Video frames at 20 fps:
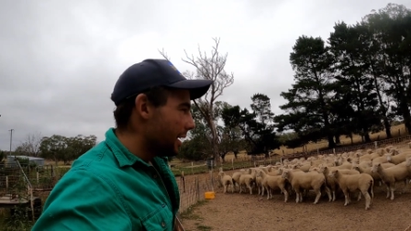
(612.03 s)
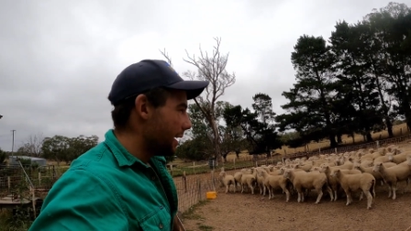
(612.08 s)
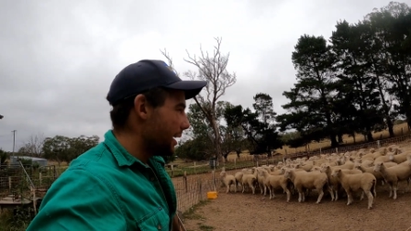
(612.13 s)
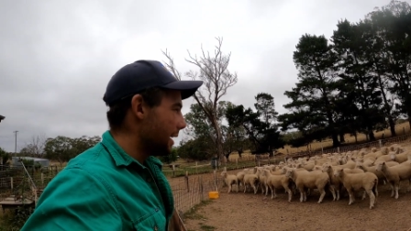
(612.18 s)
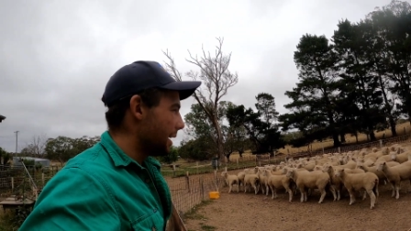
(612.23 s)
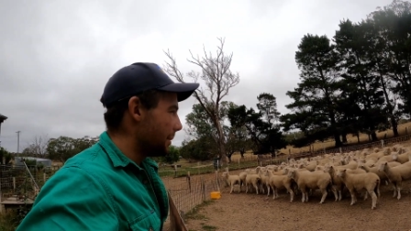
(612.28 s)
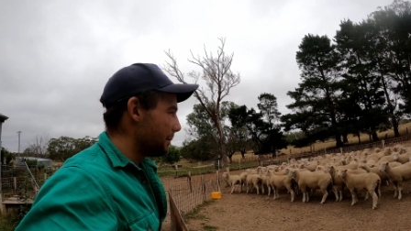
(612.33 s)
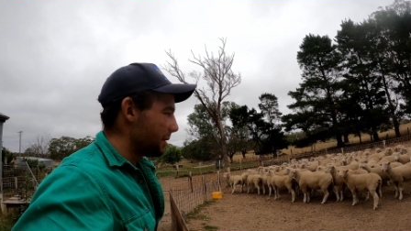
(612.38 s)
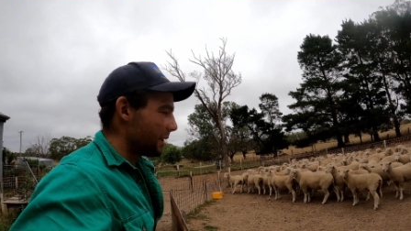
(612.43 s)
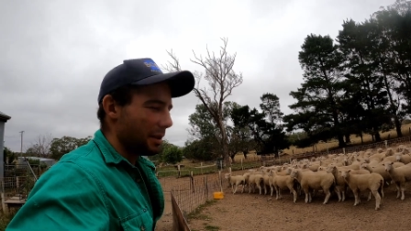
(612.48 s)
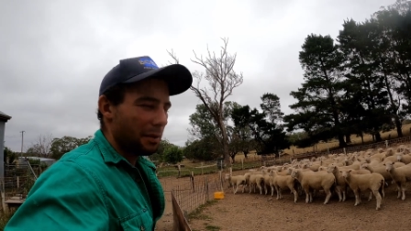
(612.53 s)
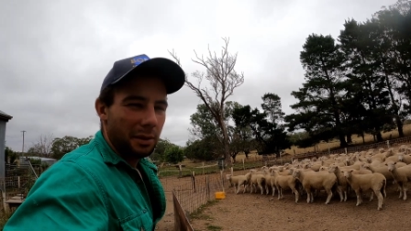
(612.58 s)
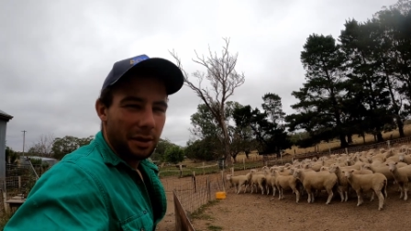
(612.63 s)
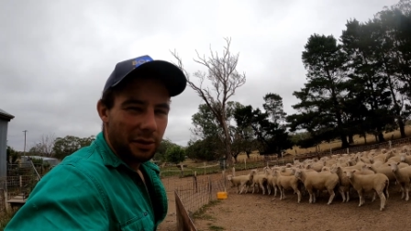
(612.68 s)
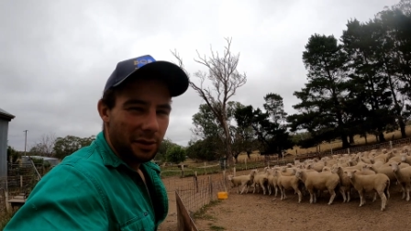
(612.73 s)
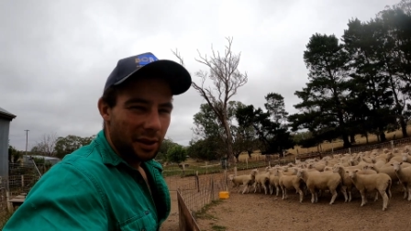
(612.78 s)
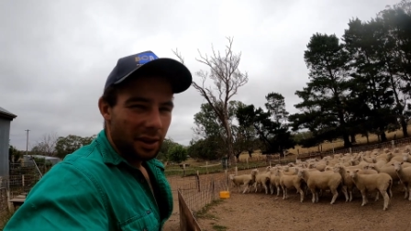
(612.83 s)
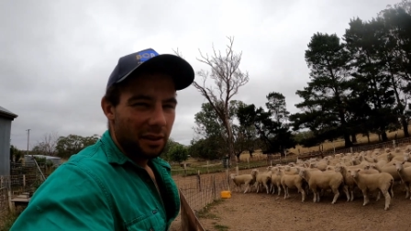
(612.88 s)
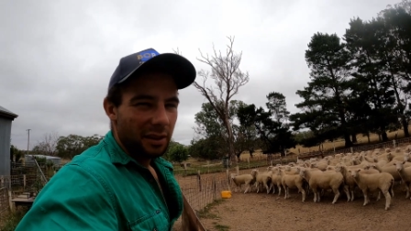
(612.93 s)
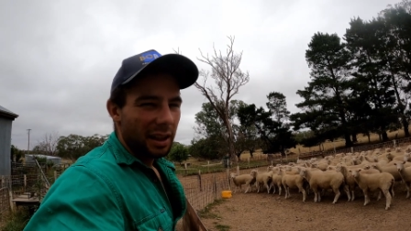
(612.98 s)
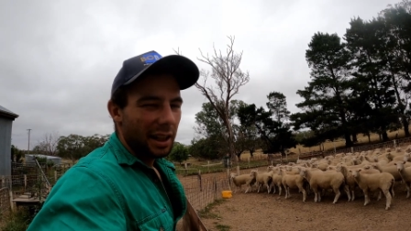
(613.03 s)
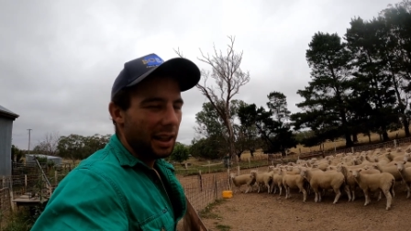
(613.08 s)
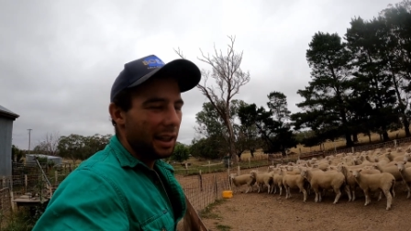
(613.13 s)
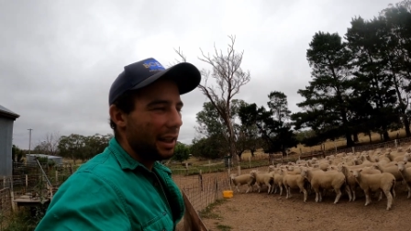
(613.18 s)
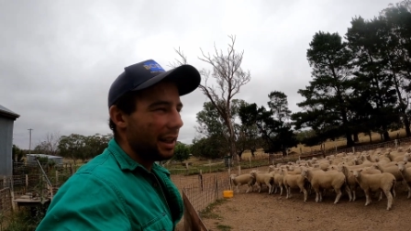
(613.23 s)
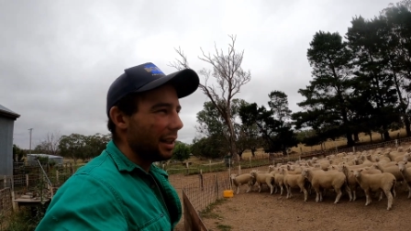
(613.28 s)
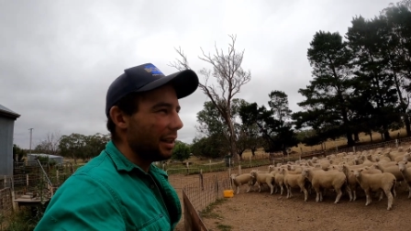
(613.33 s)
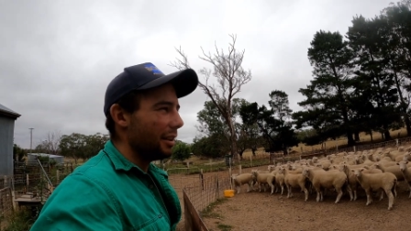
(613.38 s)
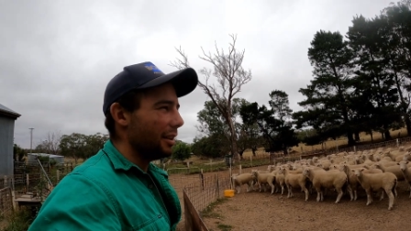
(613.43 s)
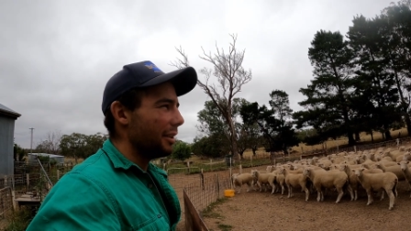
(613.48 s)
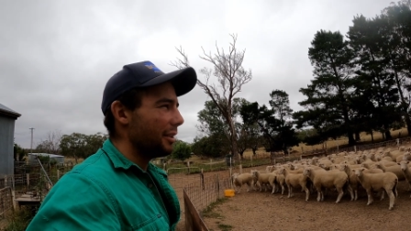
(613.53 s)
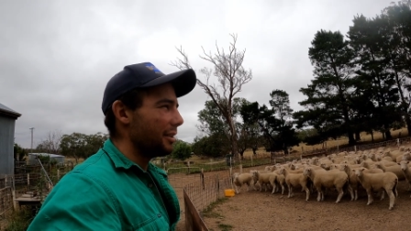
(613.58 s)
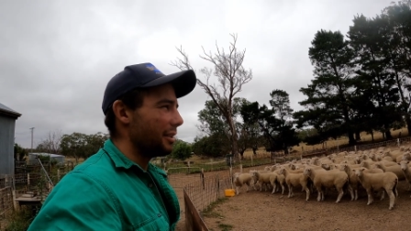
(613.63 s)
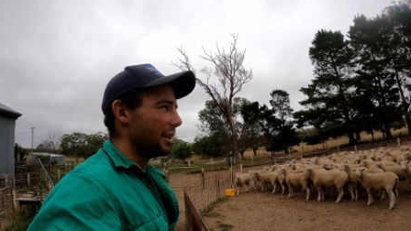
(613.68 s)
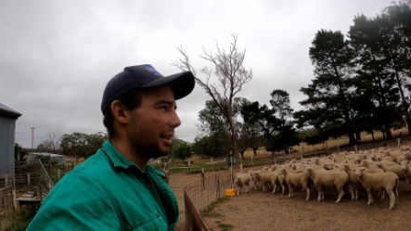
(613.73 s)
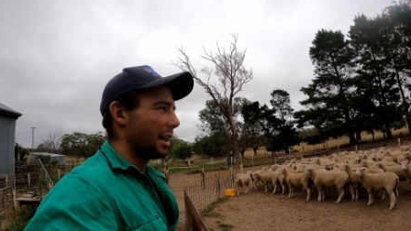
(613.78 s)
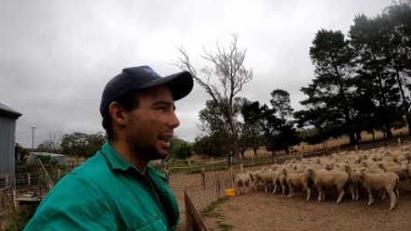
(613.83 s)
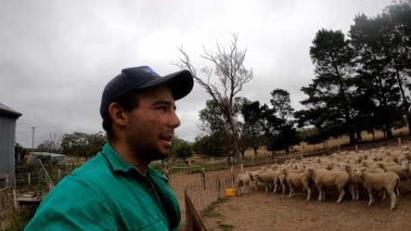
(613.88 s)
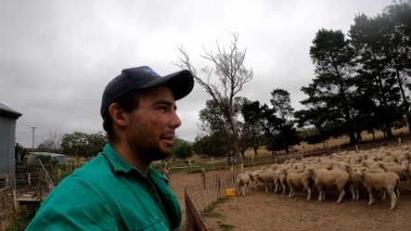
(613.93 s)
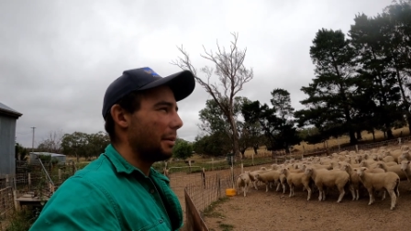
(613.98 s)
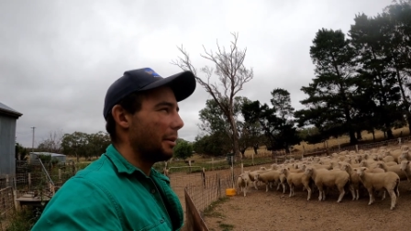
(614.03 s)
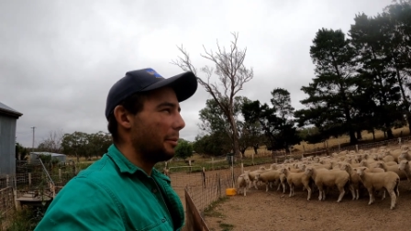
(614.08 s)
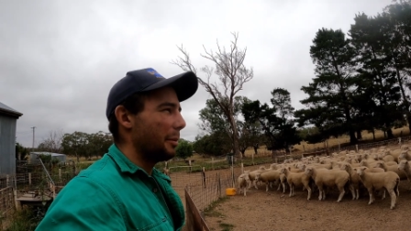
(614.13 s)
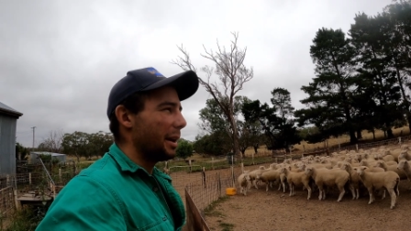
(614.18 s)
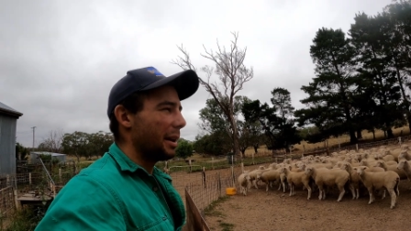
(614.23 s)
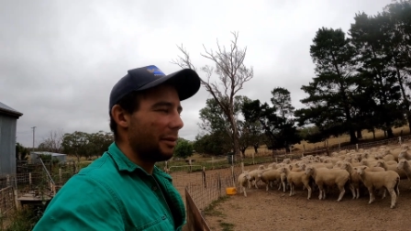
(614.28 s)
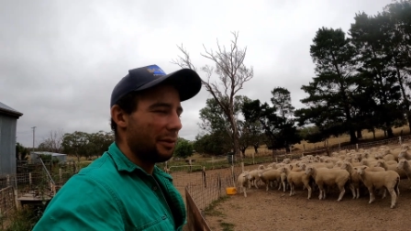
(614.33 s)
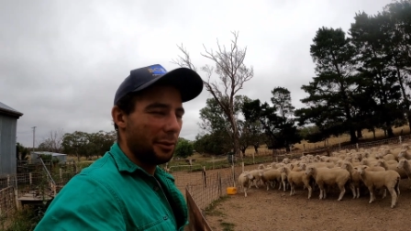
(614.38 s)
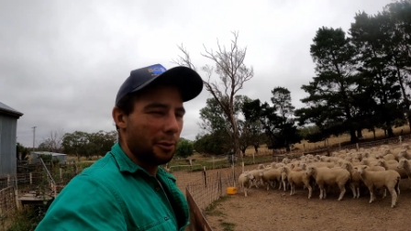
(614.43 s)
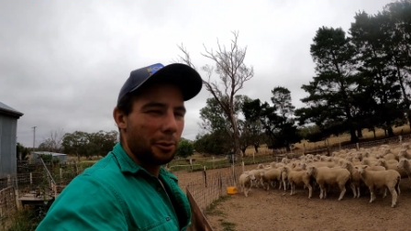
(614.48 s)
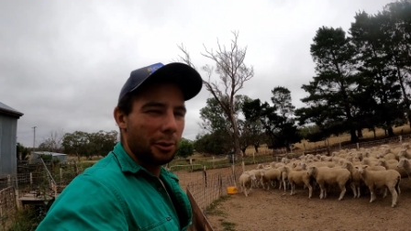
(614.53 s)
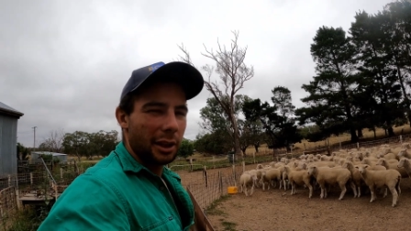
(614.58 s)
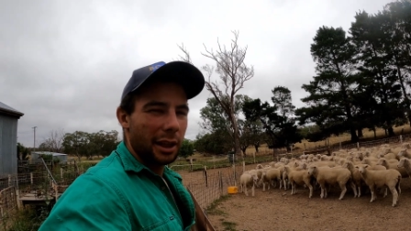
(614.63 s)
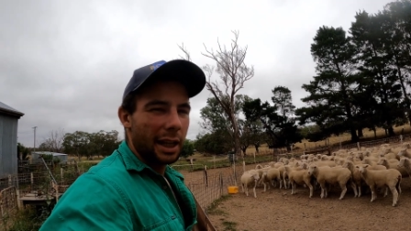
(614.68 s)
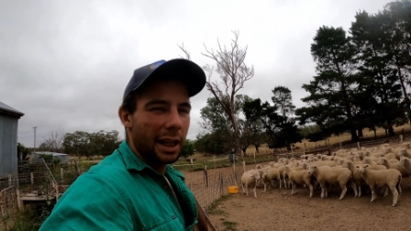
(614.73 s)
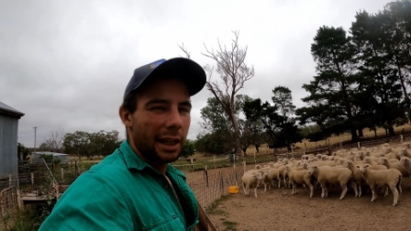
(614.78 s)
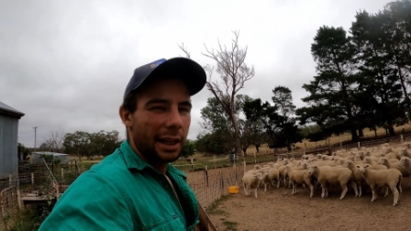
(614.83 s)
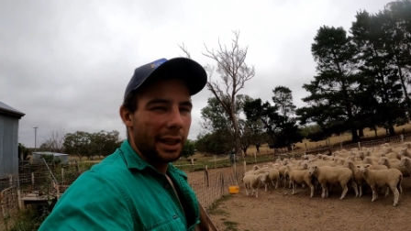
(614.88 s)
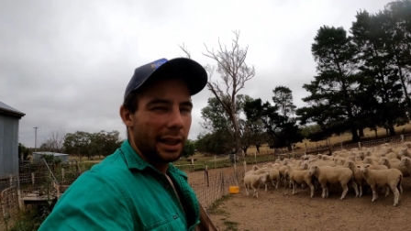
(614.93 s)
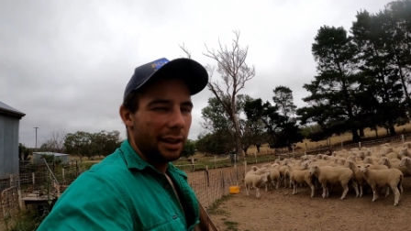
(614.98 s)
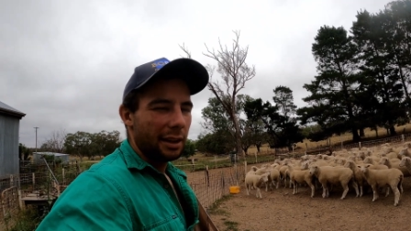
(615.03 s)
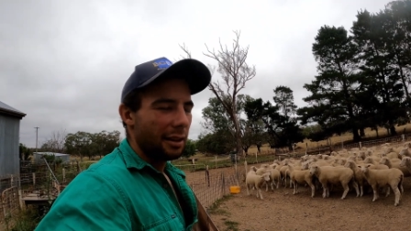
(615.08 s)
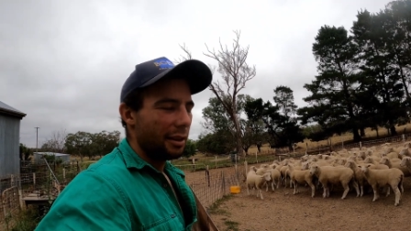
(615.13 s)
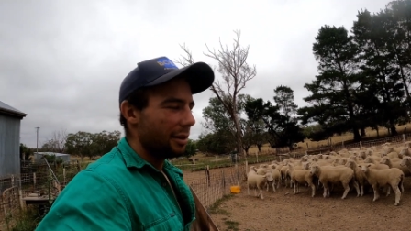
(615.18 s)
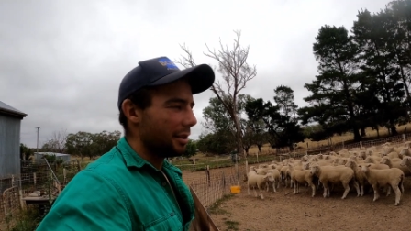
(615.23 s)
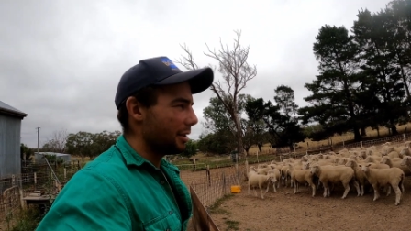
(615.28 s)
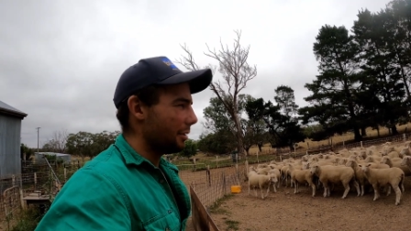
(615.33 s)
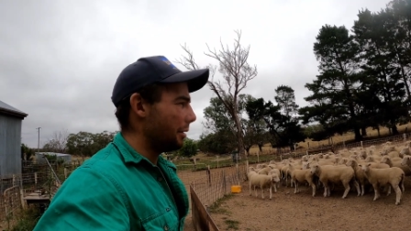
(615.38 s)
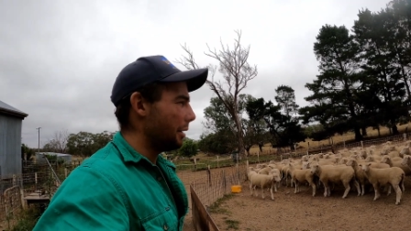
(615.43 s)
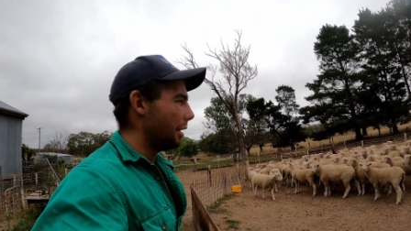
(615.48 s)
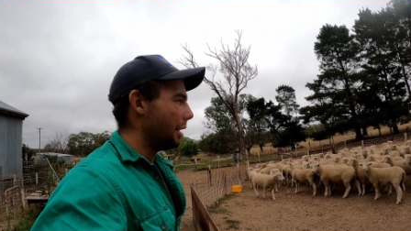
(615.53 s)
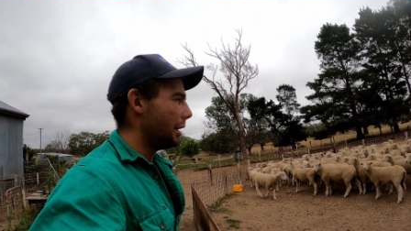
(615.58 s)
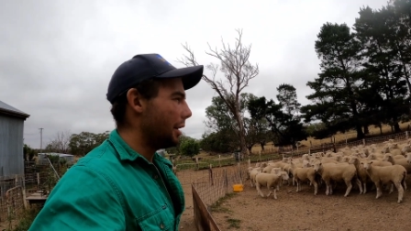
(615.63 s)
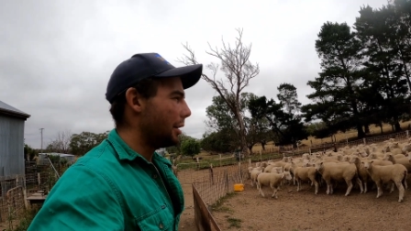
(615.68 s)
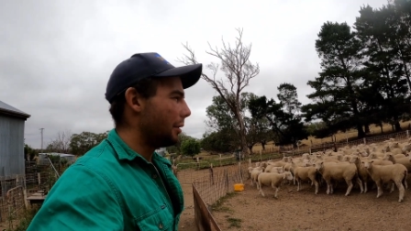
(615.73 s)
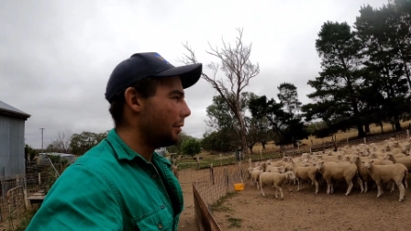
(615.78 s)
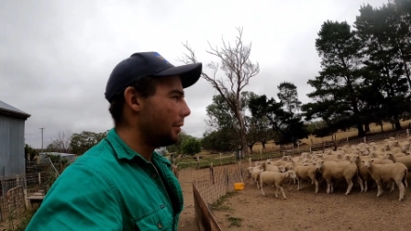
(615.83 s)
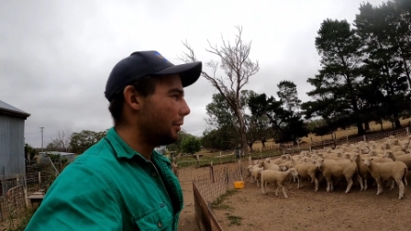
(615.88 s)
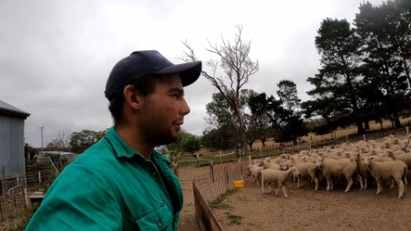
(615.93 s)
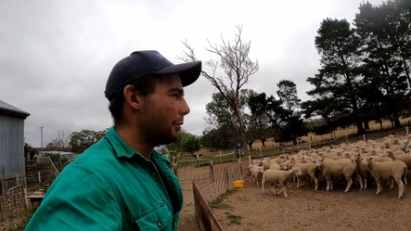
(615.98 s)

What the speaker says: 75, 80 kilos, and it came out about 48 kilos. So anything over